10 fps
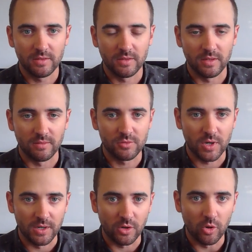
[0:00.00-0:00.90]
of
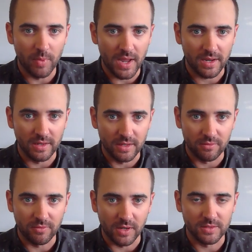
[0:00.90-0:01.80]
trying to go back and get
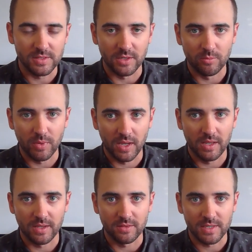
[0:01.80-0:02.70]
funds that you
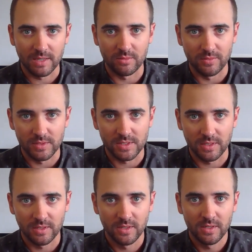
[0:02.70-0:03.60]
paid at the time of
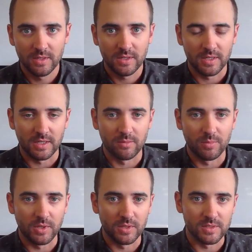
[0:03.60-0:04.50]
visit
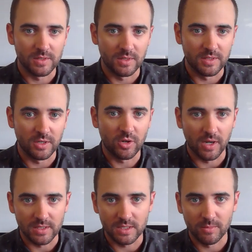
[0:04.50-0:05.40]
because it didn't
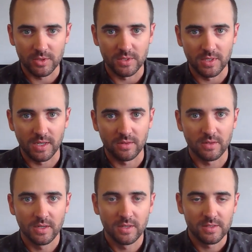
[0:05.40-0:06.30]
cost that much in the end.
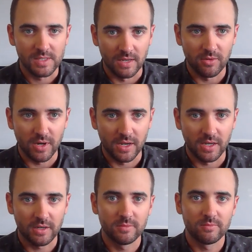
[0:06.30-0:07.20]
Save your
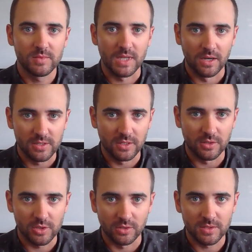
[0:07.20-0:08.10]
headache, send it to the
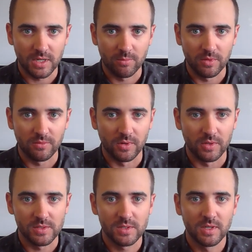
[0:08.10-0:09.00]
insurance company
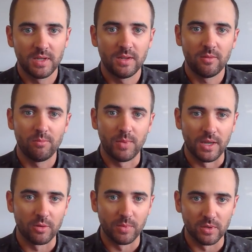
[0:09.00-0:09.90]
first,
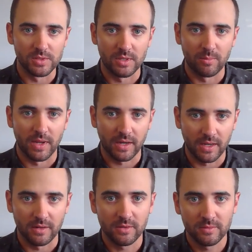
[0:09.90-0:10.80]
pay your bills on the back
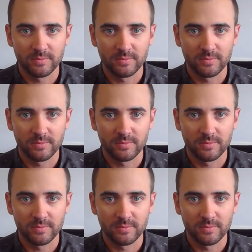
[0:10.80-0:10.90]
end.